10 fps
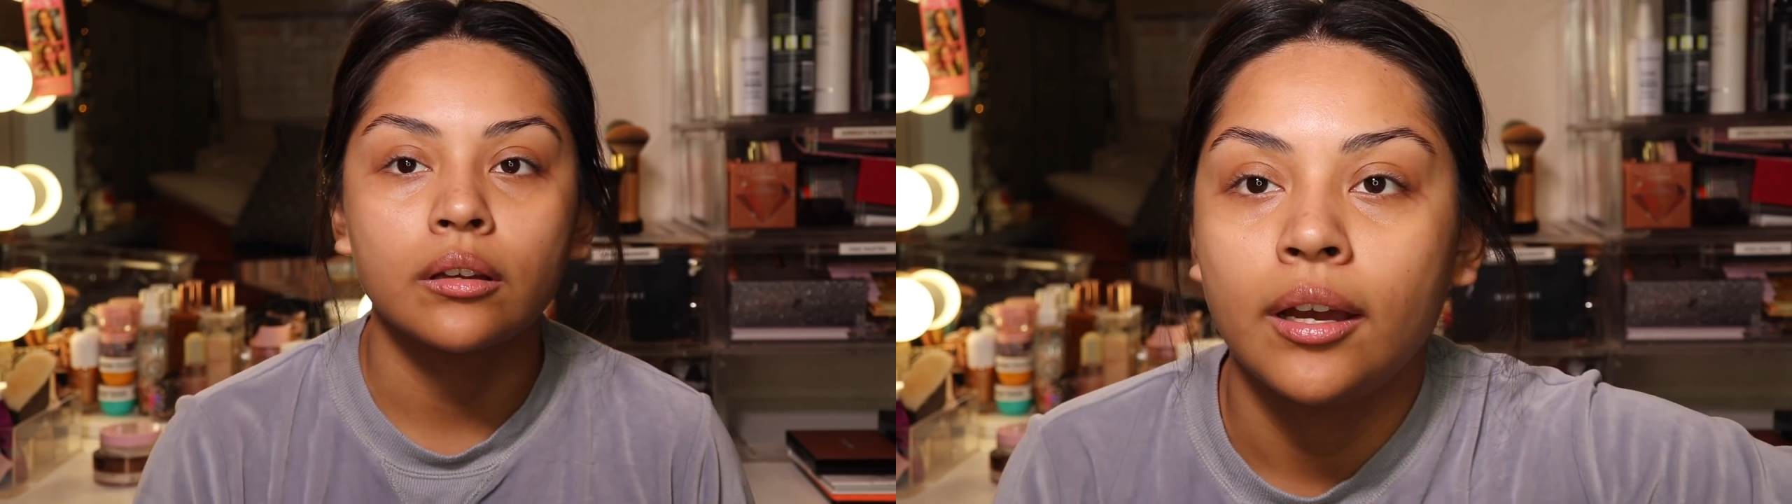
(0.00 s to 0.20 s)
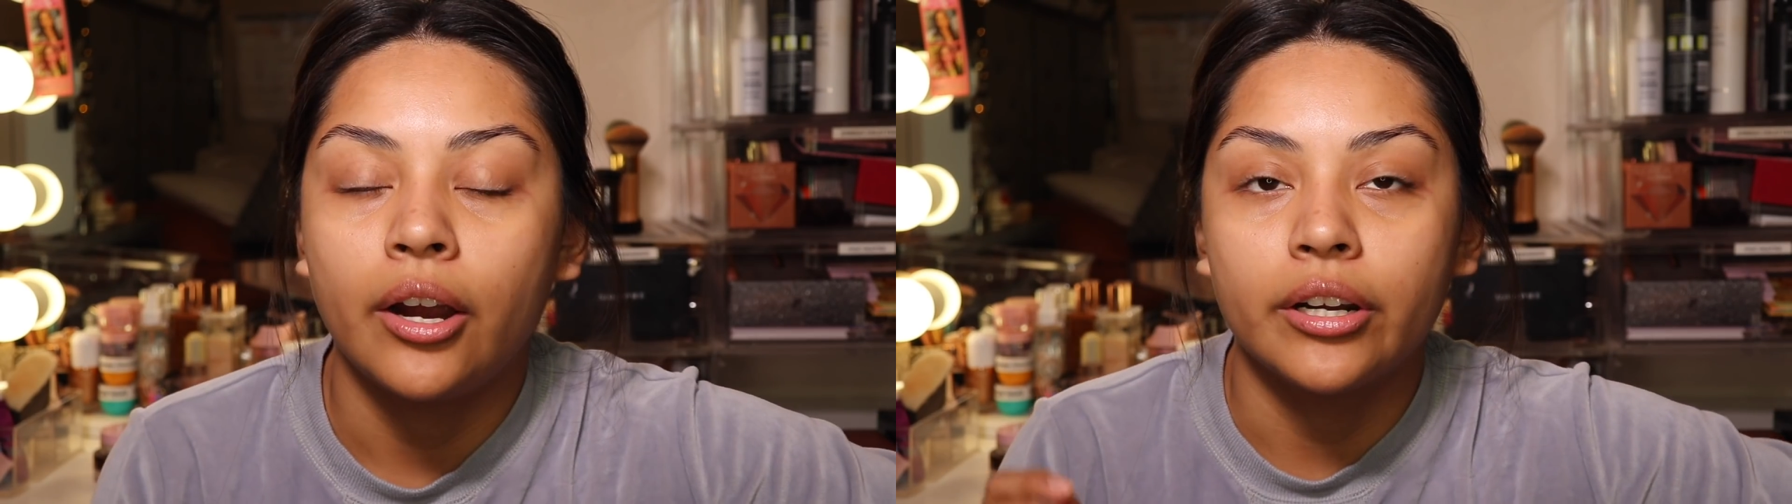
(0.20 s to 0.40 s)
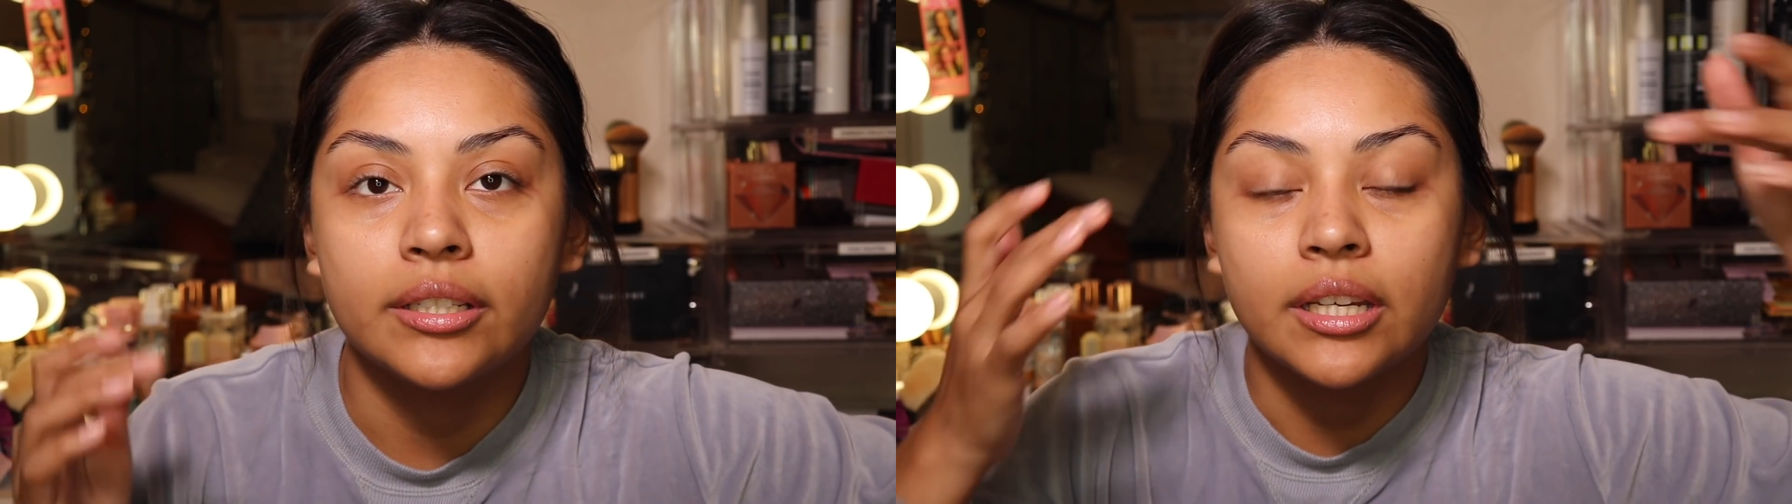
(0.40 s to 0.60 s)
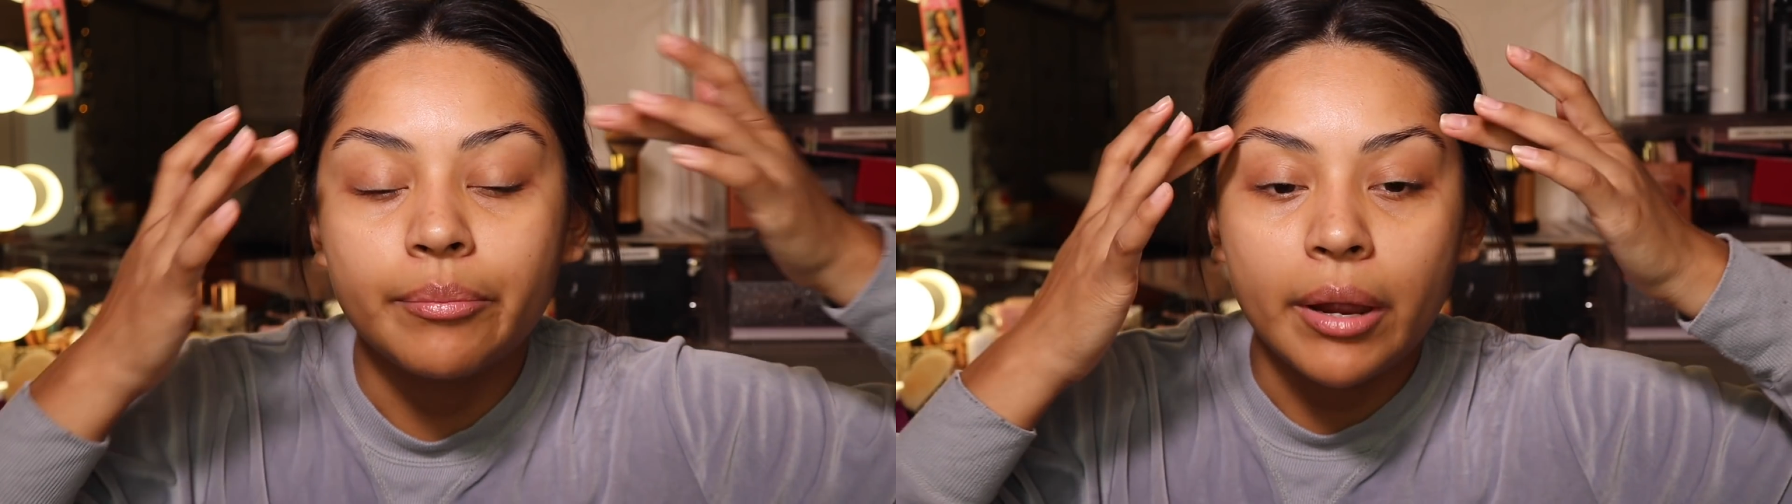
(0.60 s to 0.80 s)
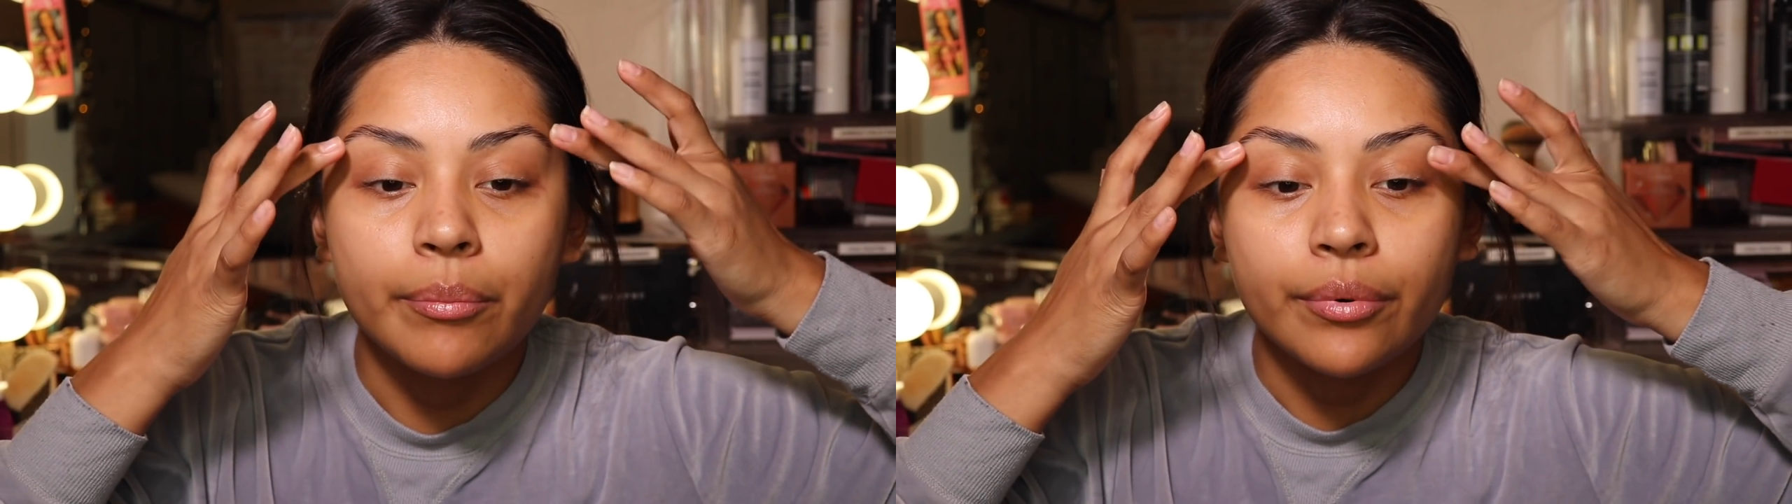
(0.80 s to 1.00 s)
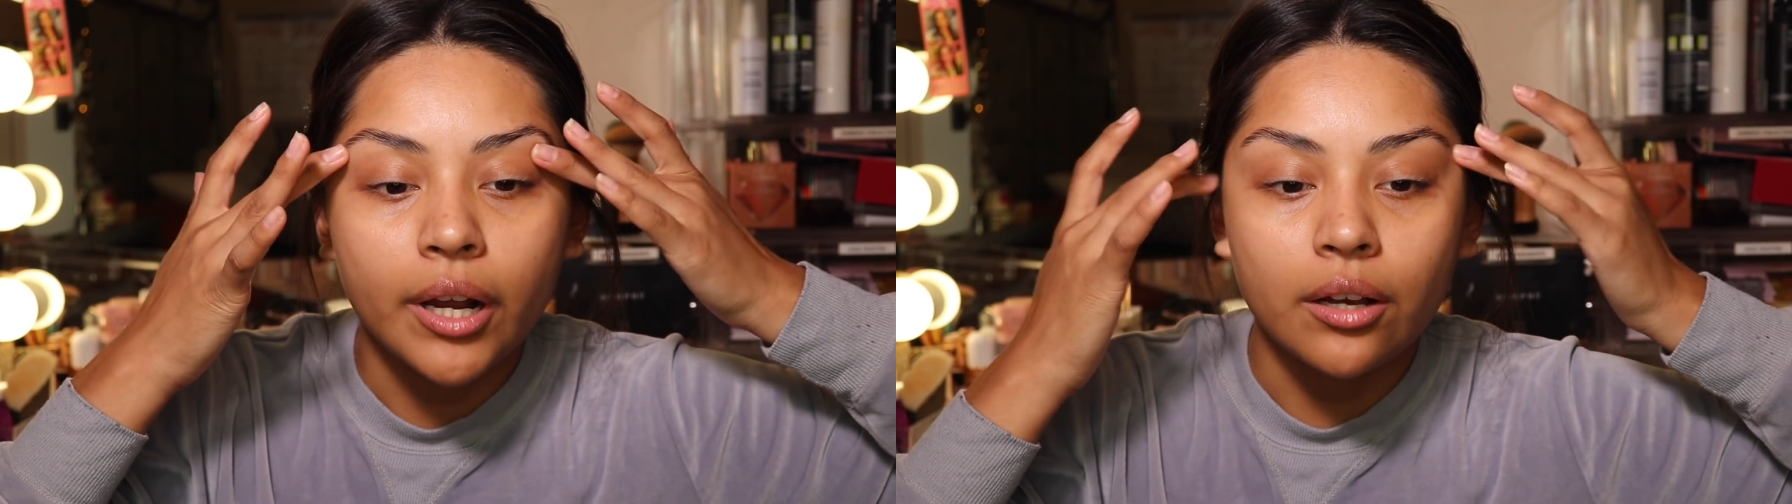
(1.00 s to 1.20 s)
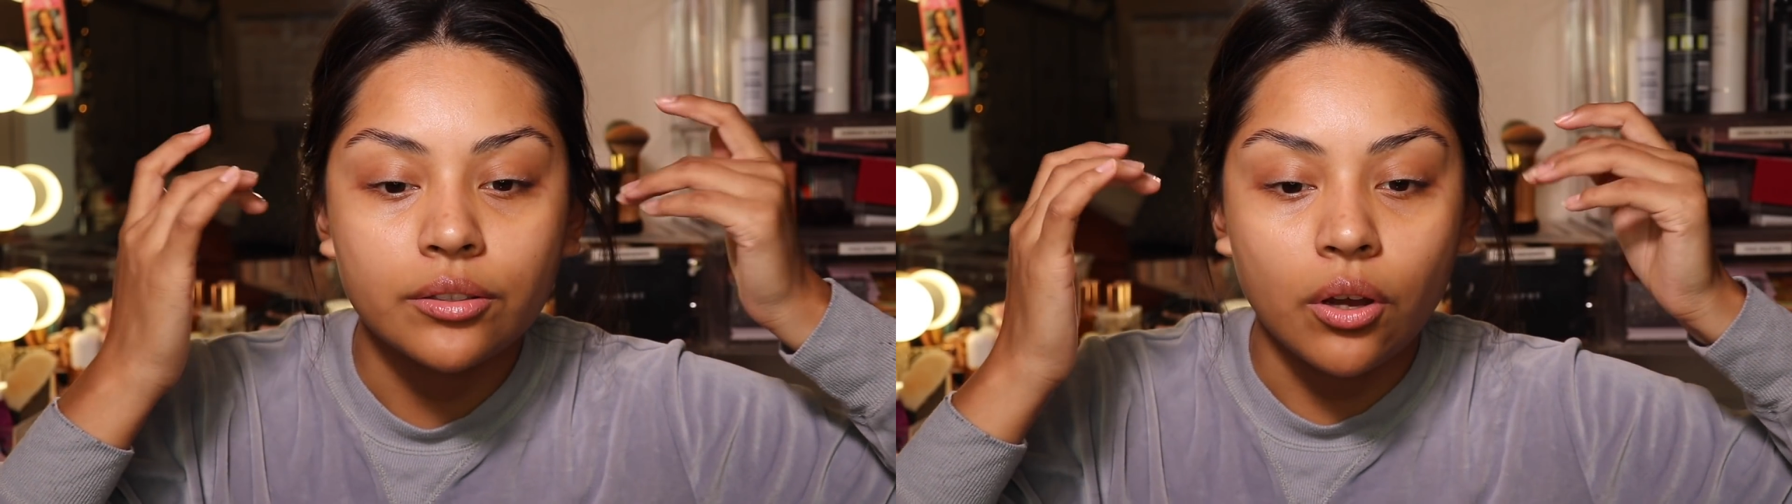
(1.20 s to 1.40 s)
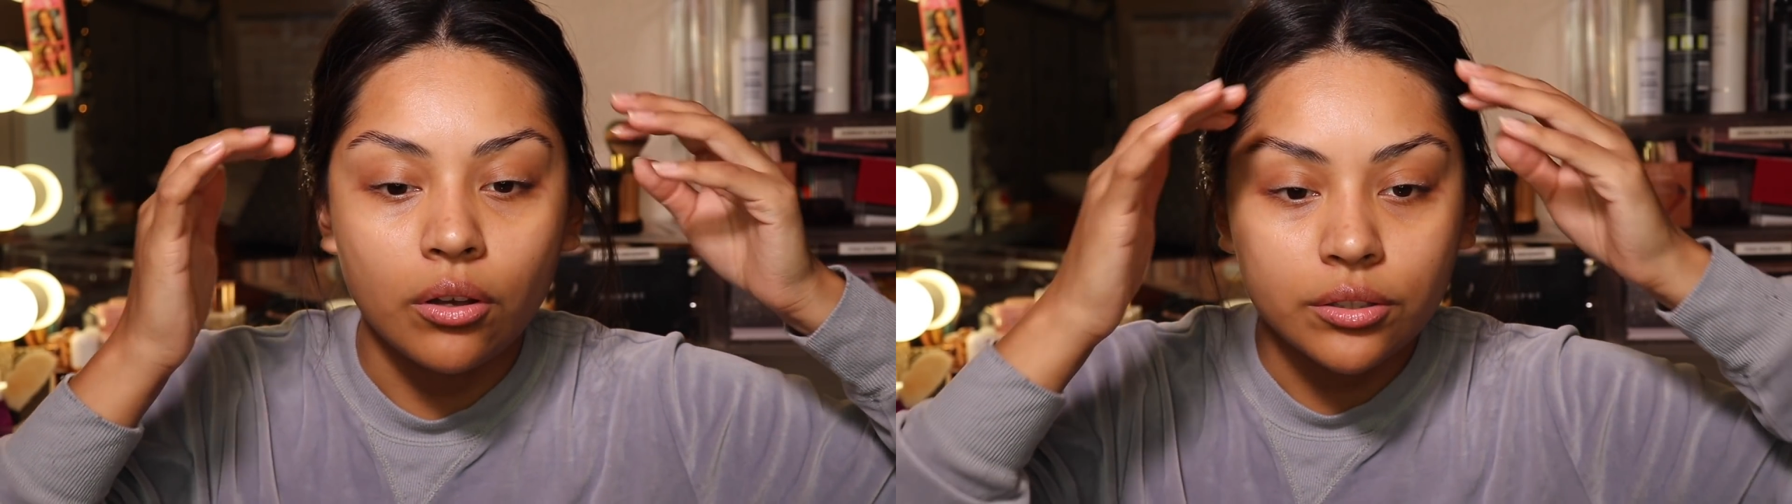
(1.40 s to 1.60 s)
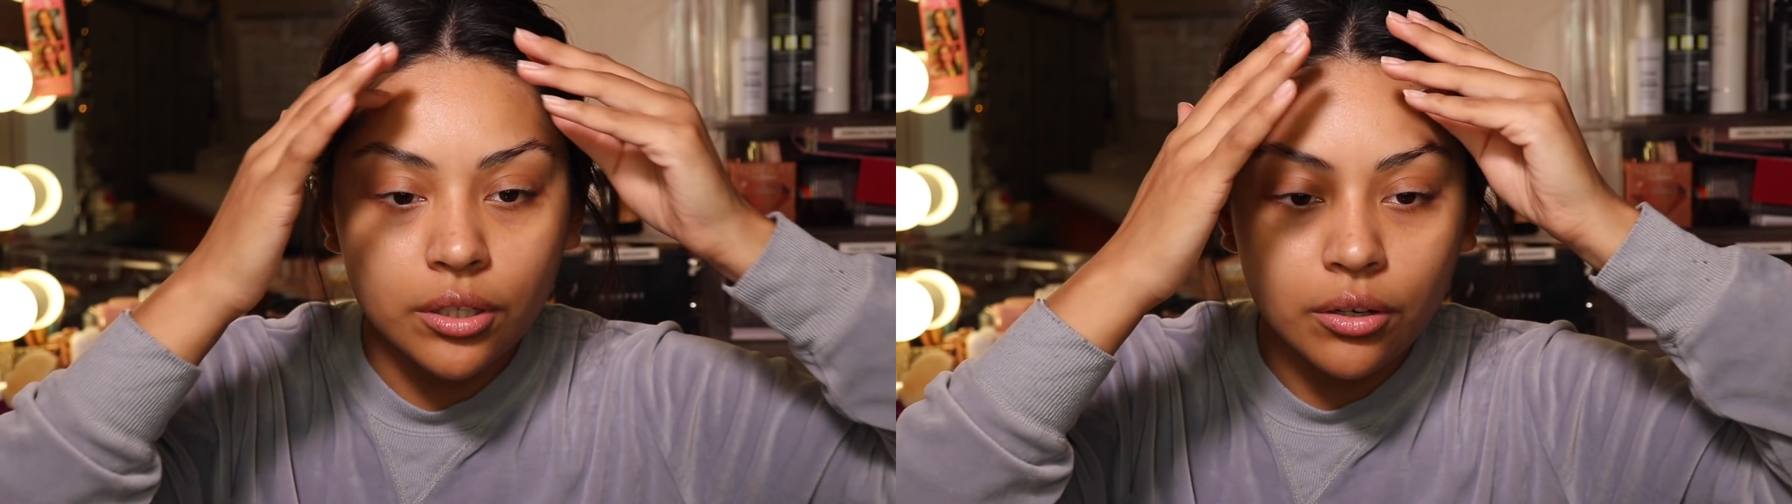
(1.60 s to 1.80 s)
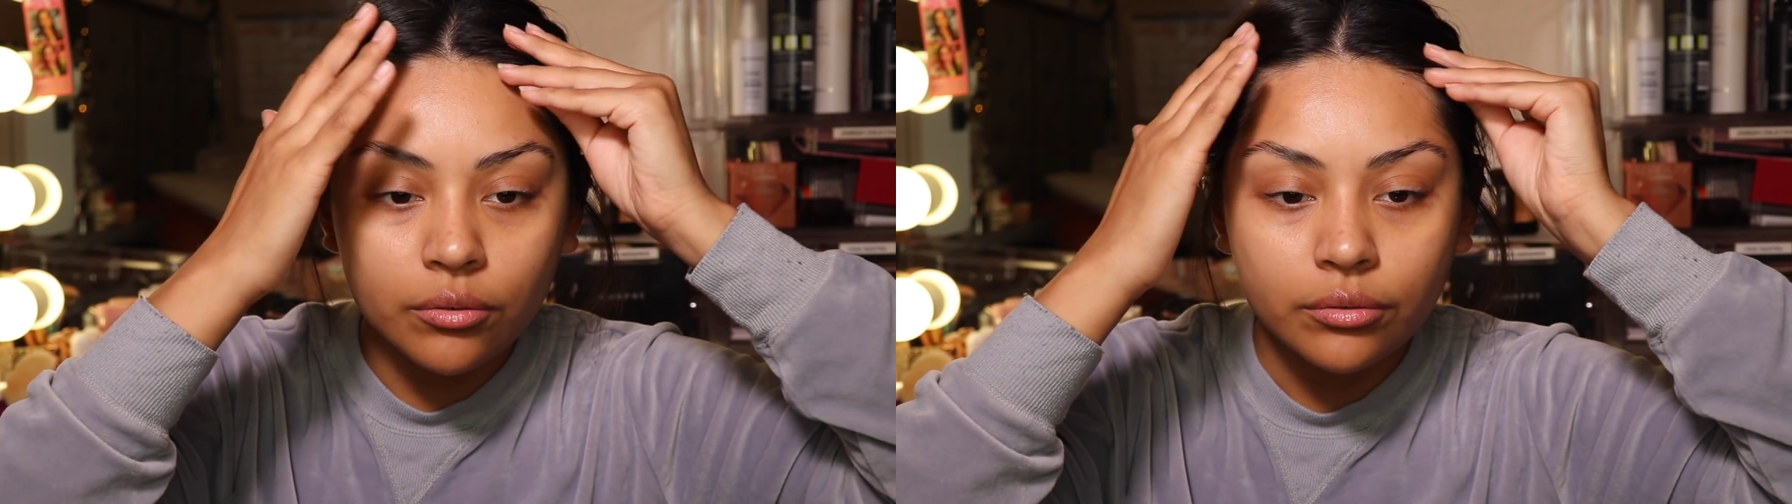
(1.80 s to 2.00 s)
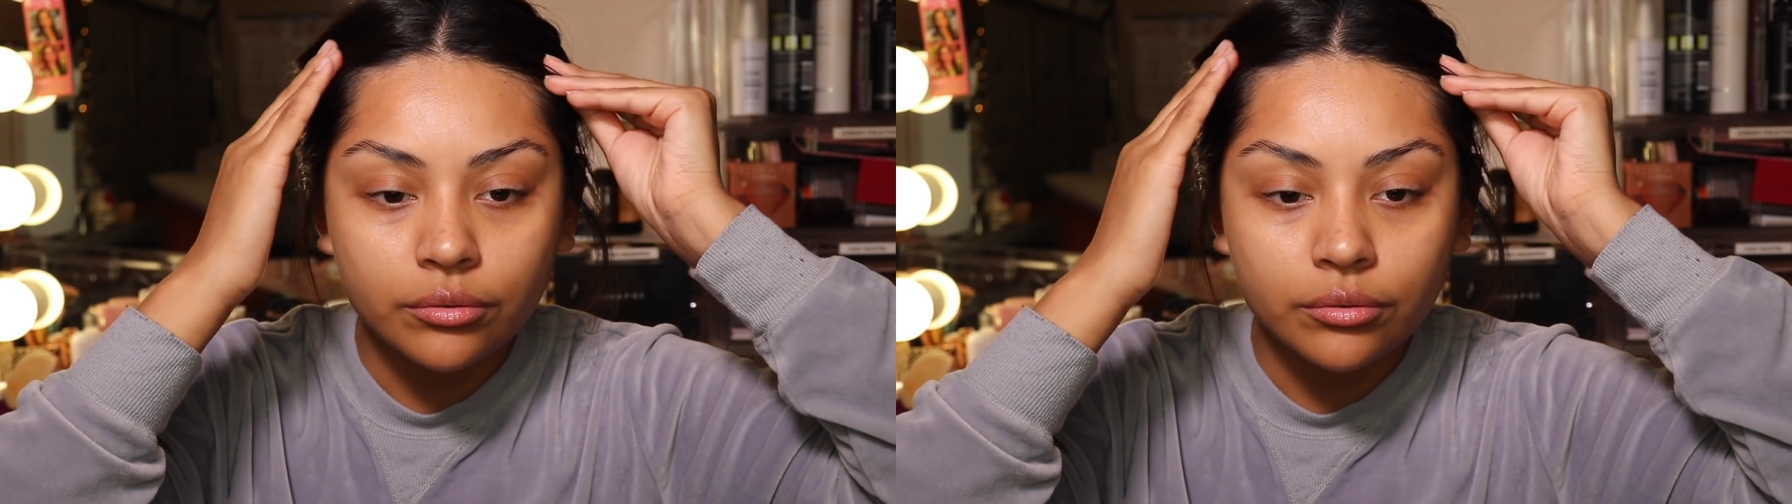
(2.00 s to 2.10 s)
I already did my brows also.